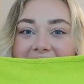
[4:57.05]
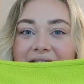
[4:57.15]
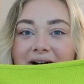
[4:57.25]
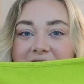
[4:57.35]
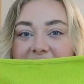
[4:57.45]

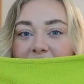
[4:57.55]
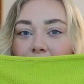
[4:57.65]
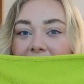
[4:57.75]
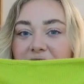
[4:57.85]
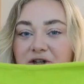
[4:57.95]
and they're actually
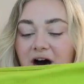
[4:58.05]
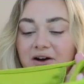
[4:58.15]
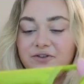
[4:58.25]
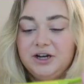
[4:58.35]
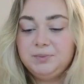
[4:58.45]
quite good
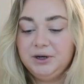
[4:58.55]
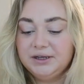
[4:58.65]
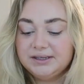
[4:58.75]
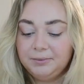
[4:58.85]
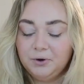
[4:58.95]
coverage
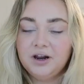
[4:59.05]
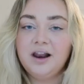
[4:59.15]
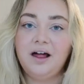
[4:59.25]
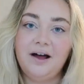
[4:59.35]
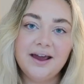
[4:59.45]
because I'm not
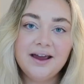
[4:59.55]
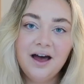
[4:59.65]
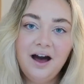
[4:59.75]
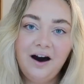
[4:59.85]
gonna lie,